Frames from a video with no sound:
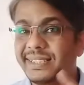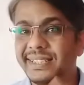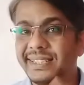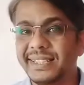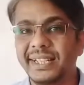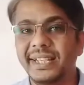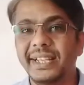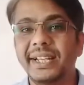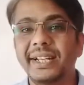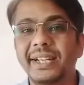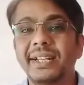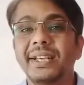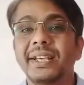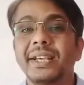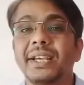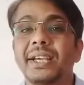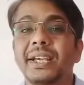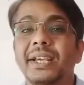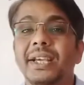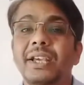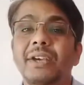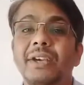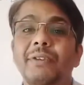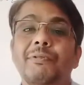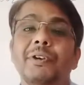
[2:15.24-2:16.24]
What I
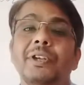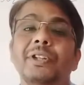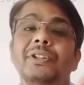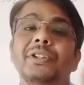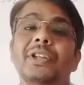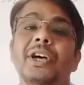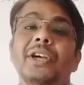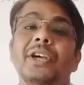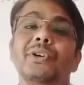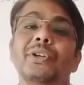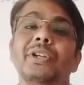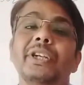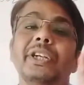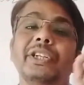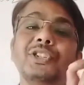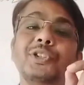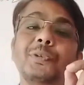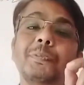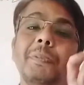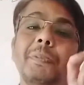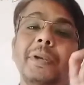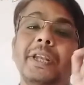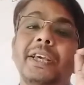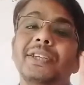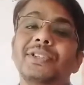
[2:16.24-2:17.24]
said, if in the
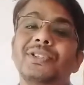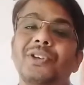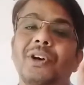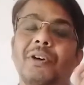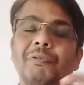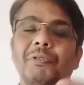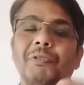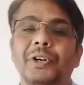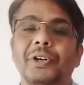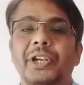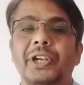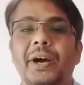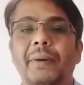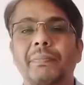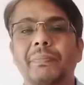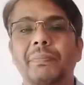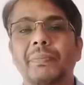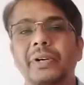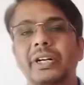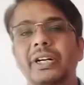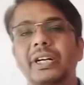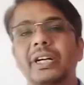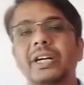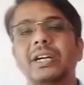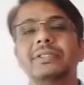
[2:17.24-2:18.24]
units place of a
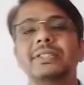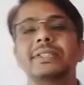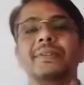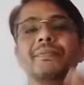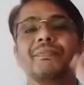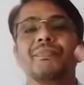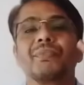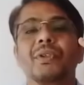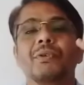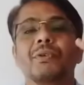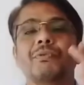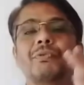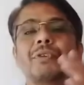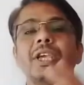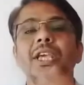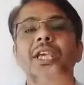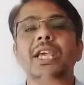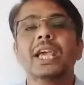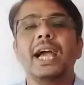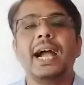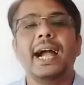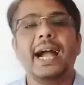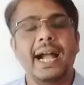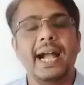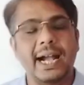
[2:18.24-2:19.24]
number
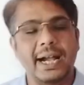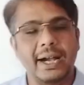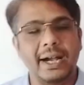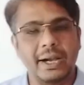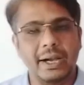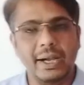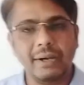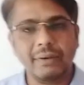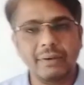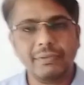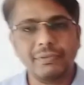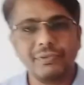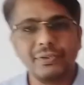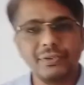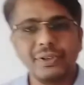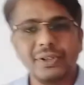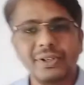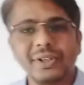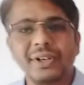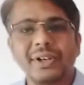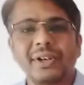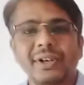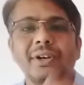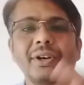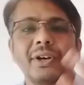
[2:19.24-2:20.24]
we
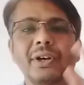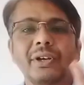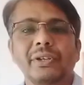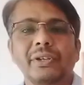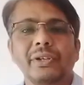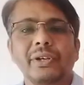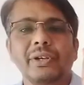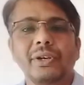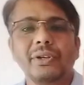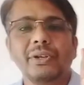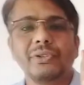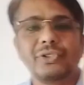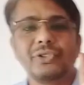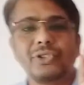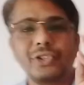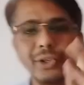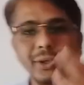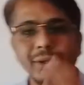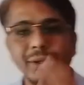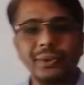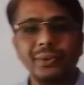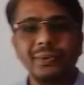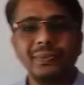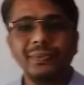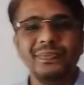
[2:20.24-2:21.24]
have
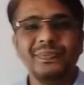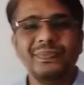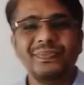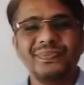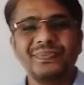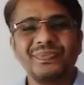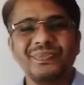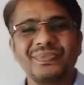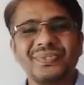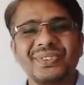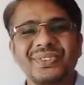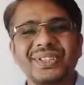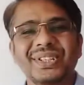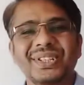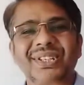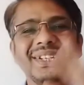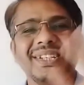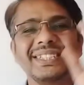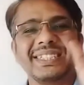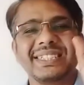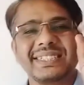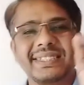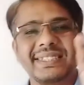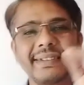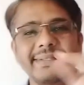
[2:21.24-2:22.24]
2,
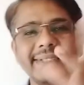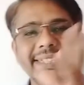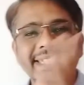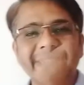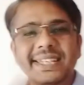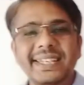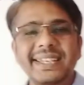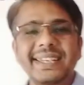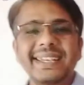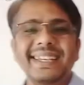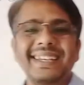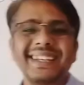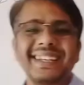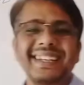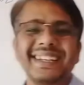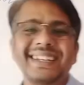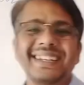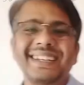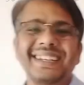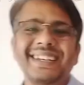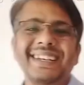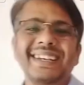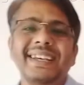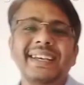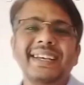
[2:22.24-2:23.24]

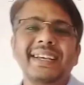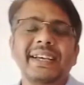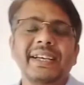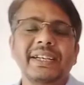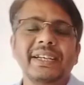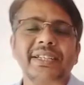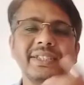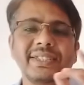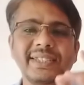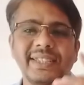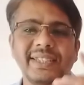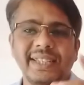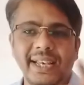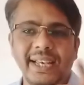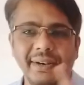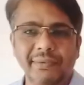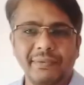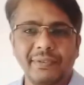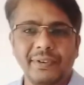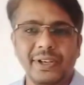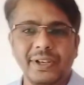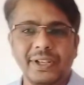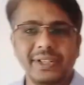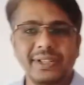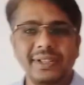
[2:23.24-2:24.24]
3,
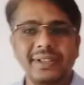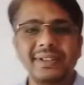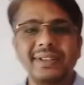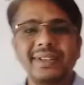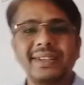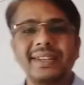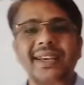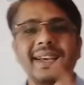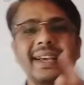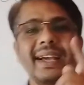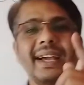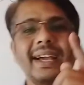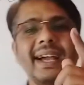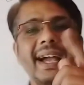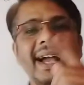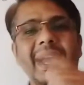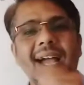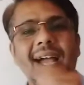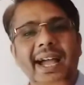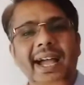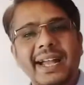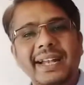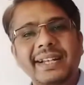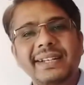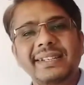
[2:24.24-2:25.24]
7
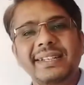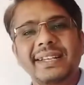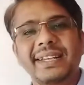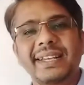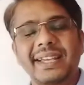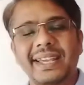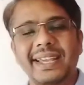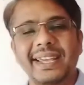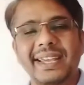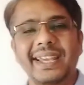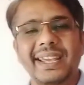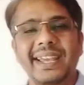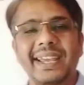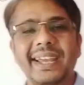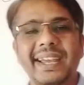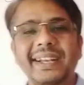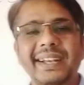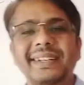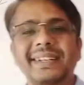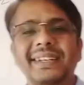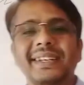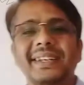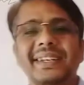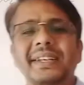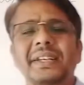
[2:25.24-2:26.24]
and
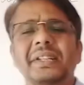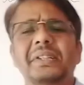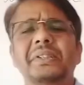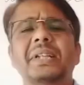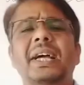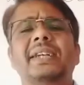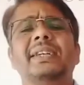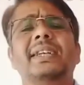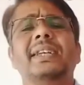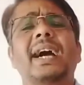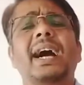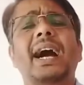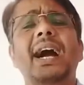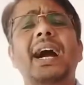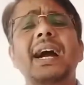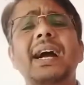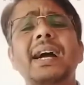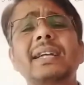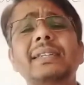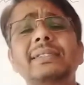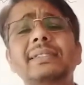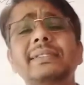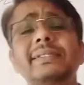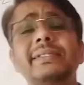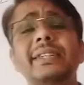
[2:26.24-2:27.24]
8, then
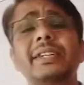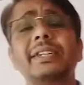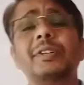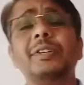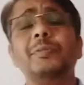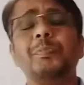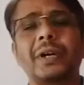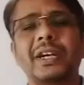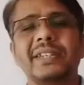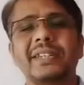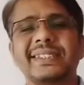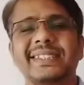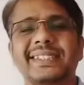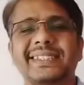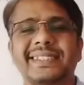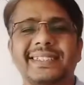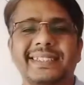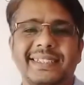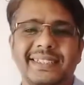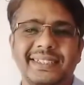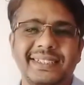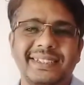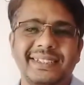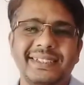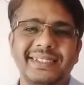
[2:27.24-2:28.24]

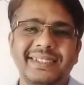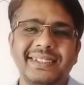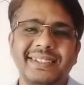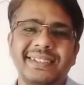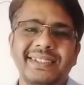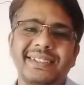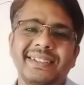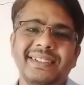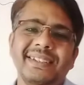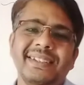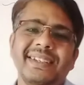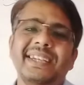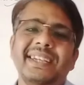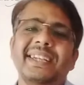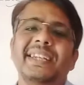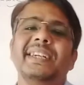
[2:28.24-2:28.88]
100%